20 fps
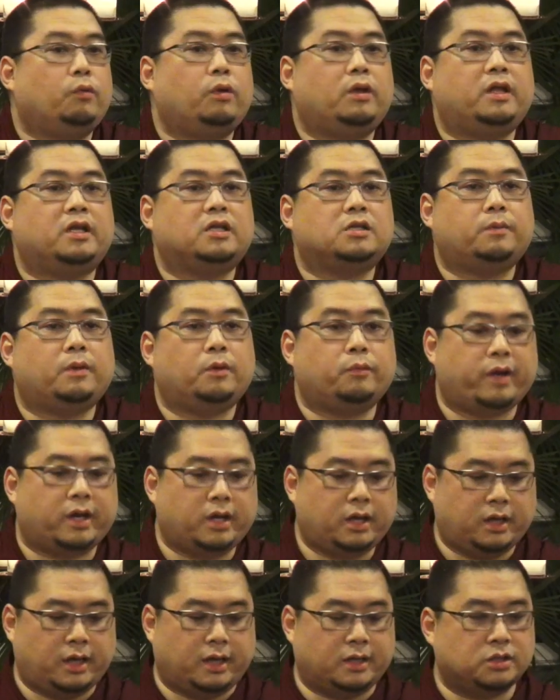We need to be
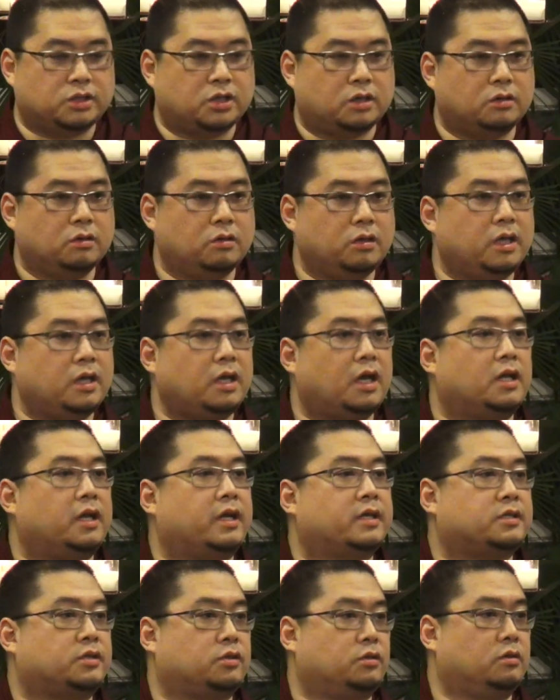ready internally and
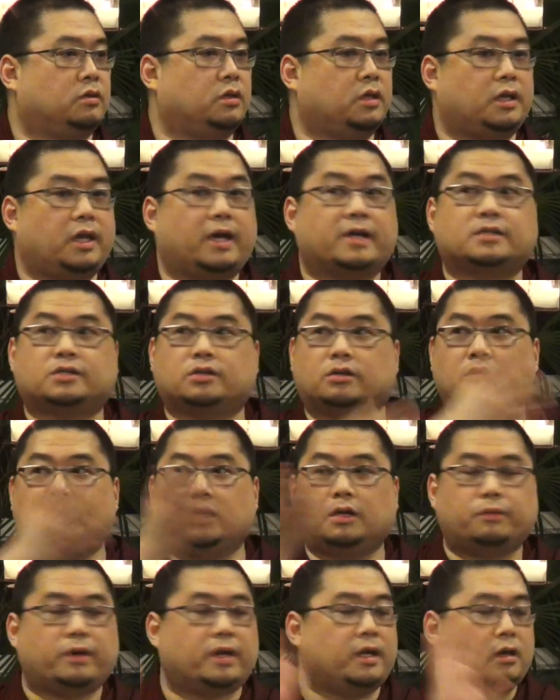externally.
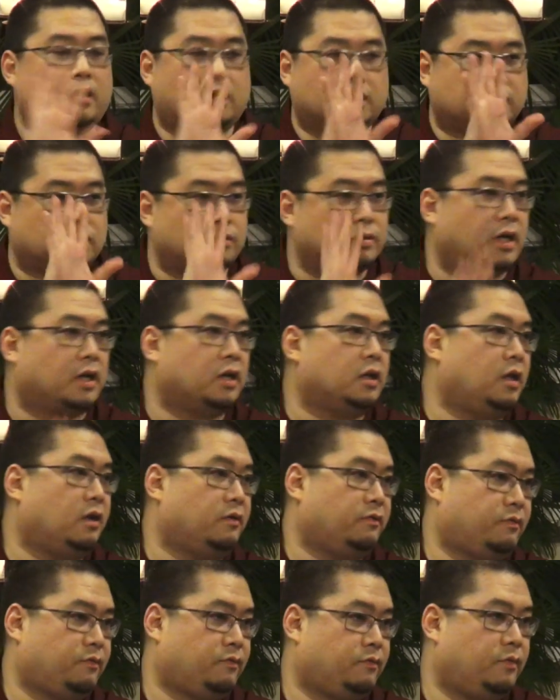Externally ready, also not
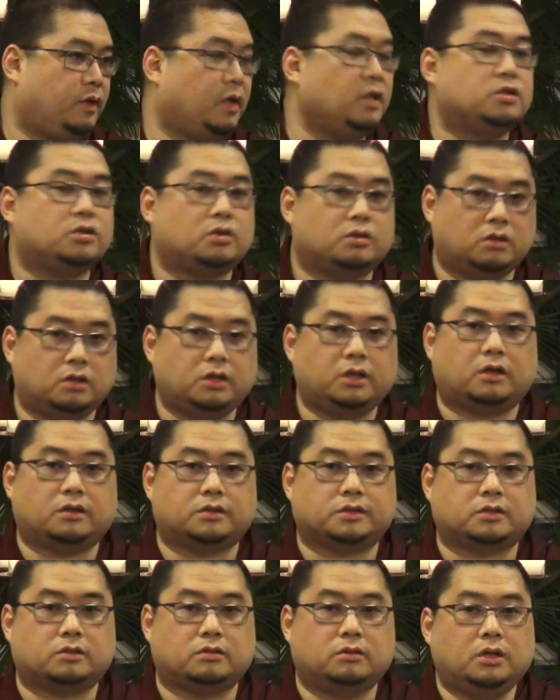enough. Internally
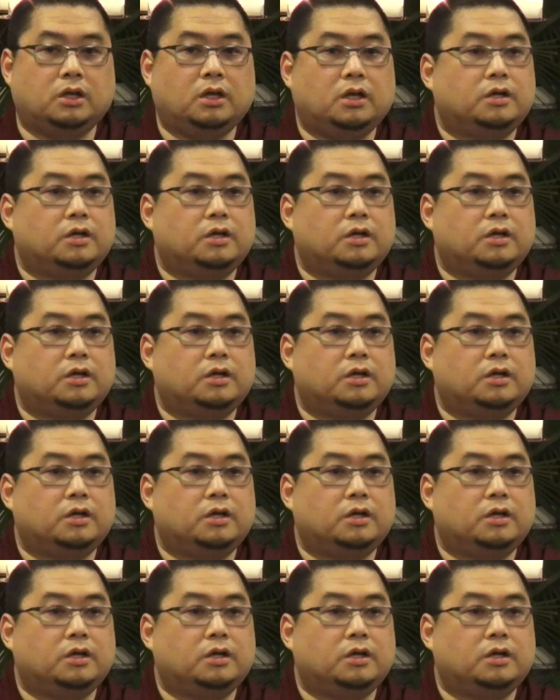also.